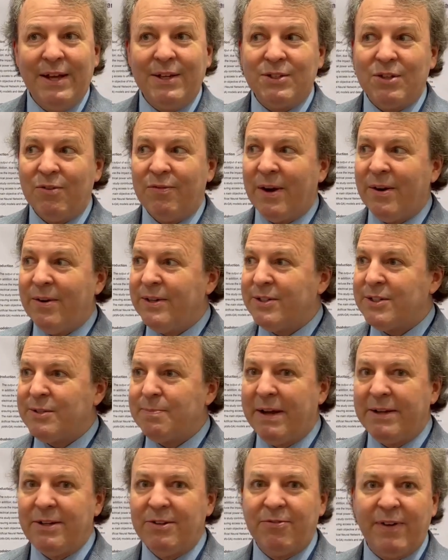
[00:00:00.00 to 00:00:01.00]
So various
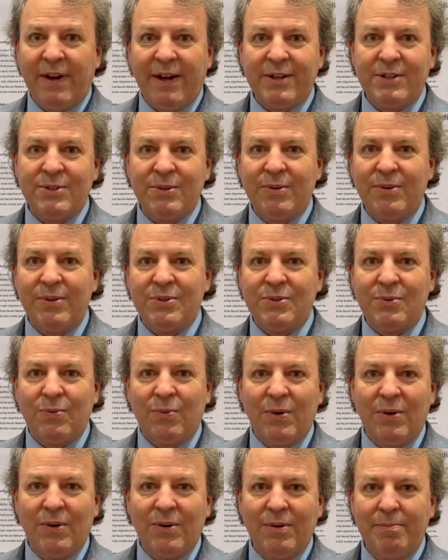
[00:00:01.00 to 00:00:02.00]
manufacturers
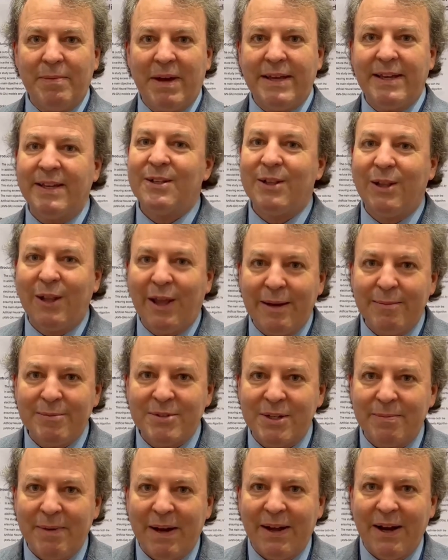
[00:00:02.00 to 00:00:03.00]
were making
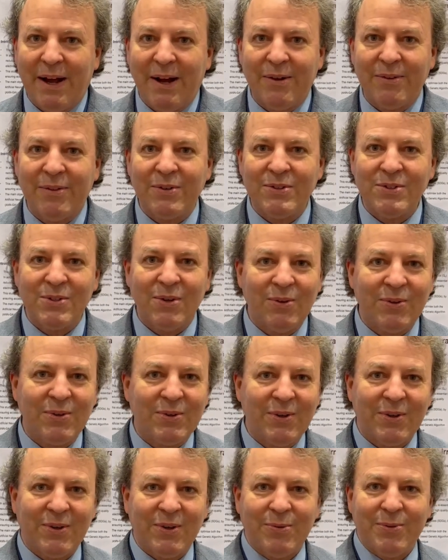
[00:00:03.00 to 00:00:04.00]
claims about how their solar
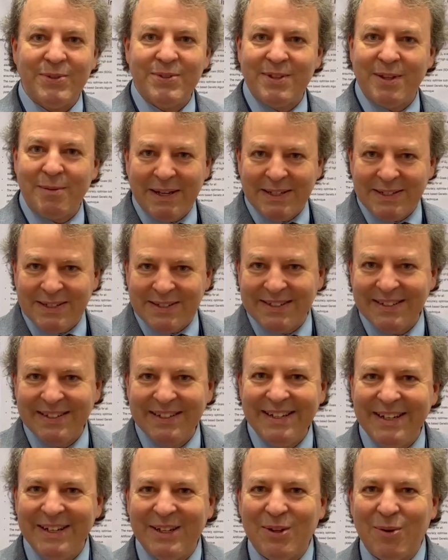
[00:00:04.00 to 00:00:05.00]
cooker was the best
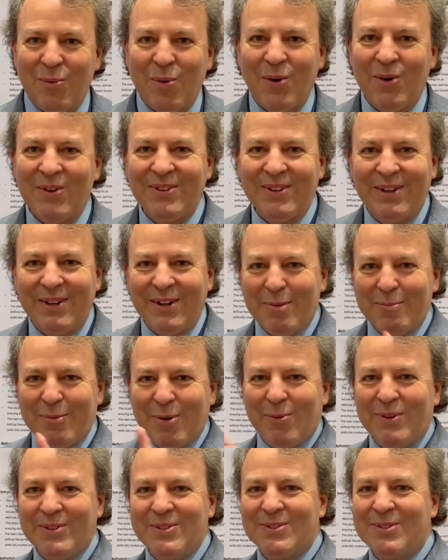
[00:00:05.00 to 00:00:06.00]
in the world, the
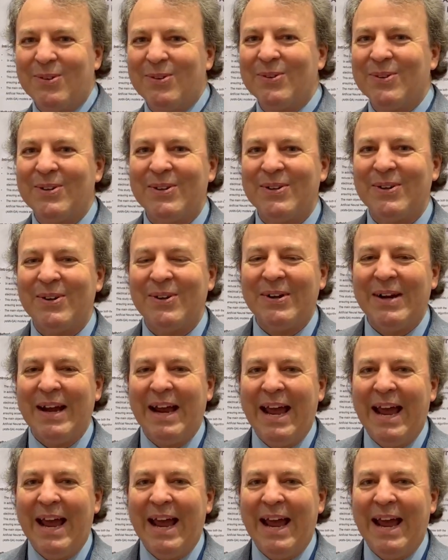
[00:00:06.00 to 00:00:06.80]
#1 solar cooker,